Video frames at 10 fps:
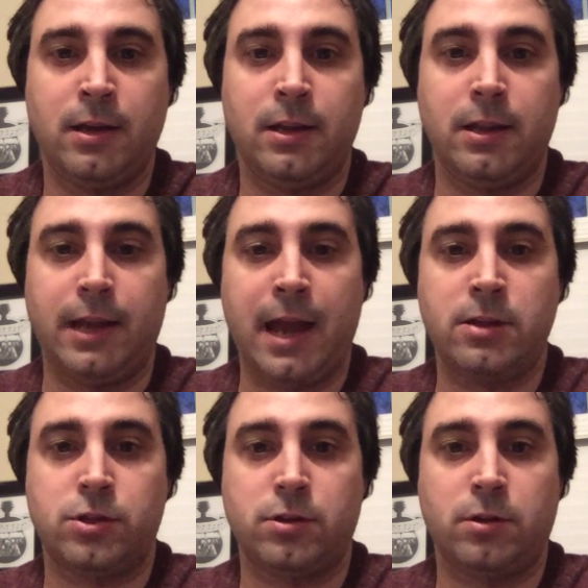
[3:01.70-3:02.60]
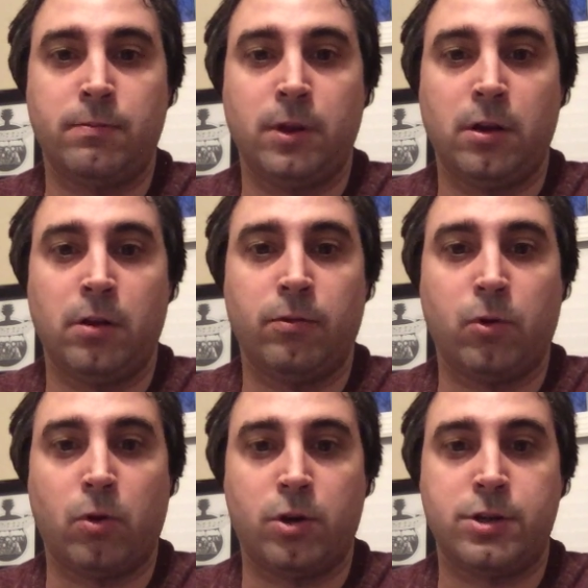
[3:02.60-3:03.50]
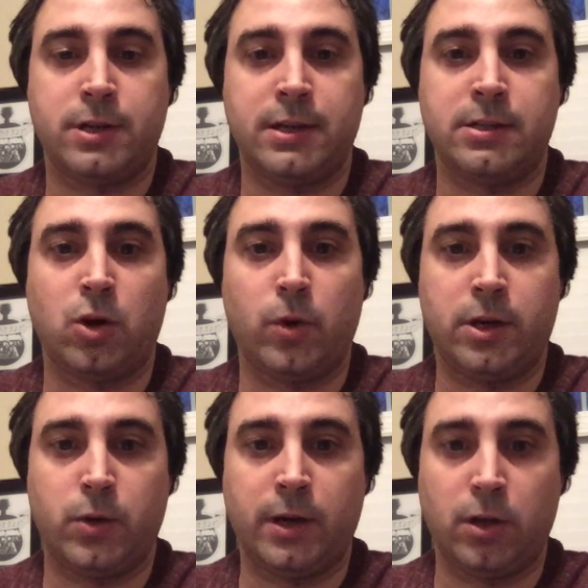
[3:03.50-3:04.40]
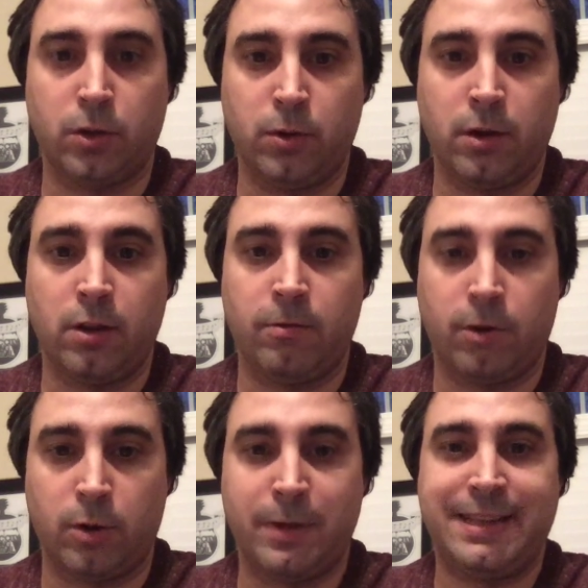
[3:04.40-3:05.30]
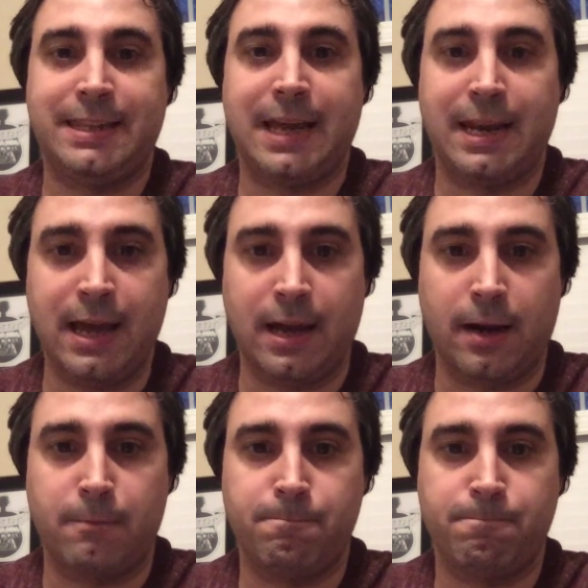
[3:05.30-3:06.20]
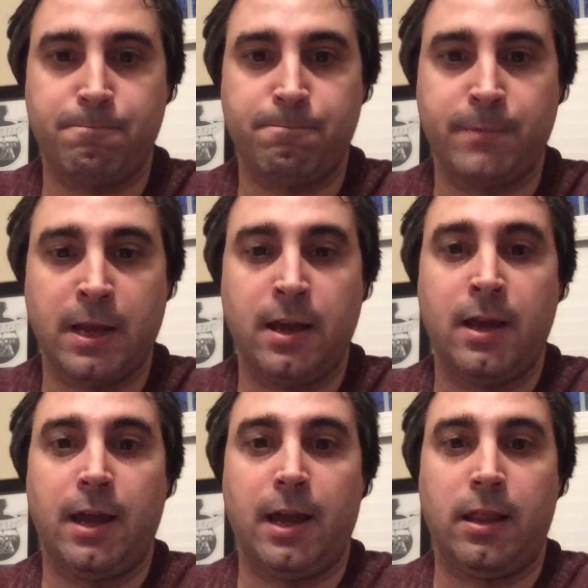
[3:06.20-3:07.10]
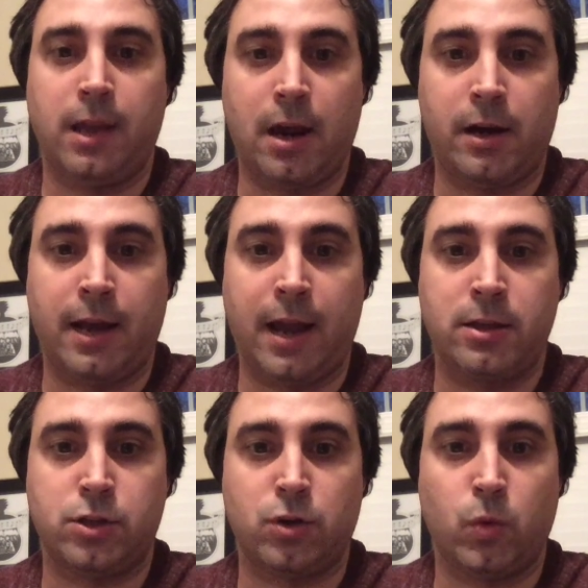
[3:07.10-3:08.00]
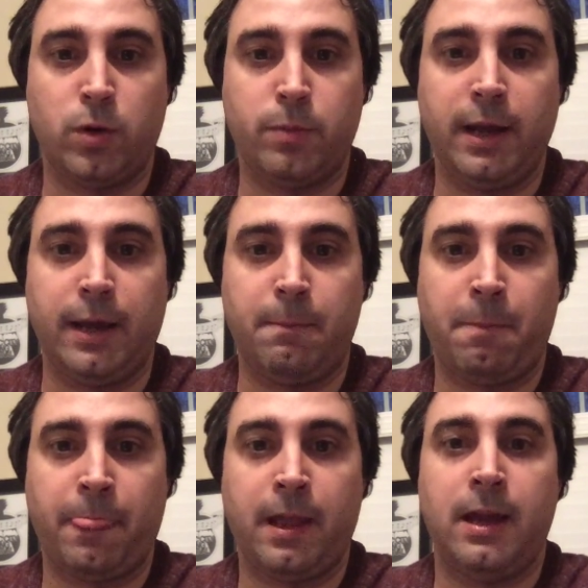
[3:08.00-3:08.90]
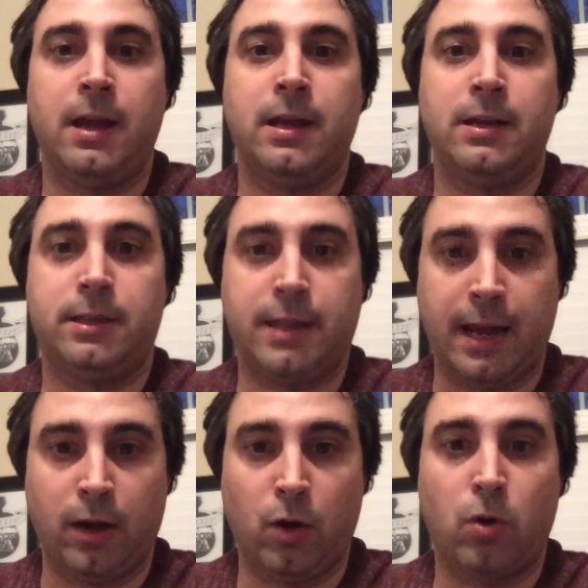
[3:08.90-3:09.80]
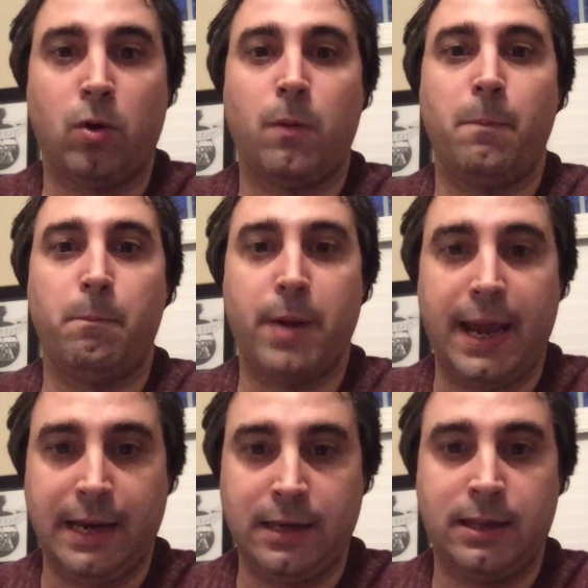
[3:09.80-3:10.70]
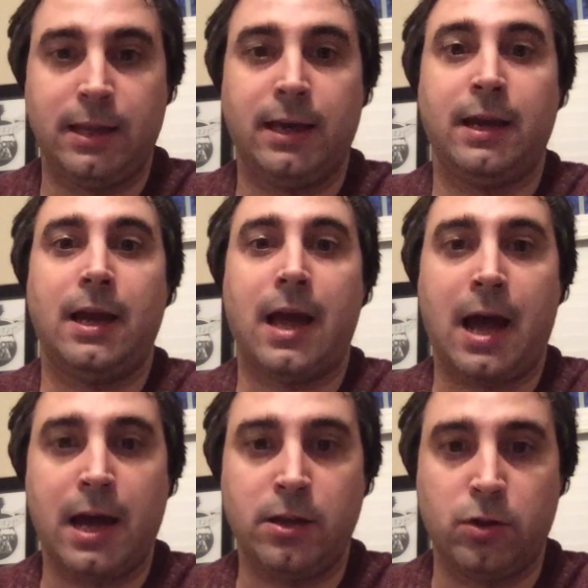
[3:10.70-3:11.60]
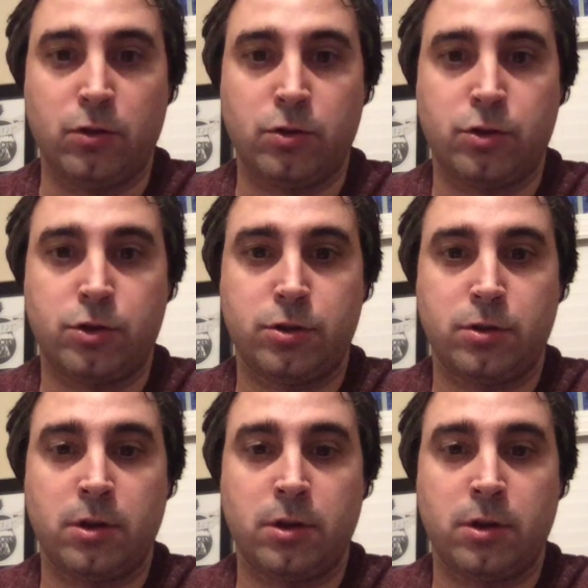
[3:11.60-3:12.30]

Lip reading: The answer, of course, is going to include the verb tener. And the answer would be, Tengo 20 años.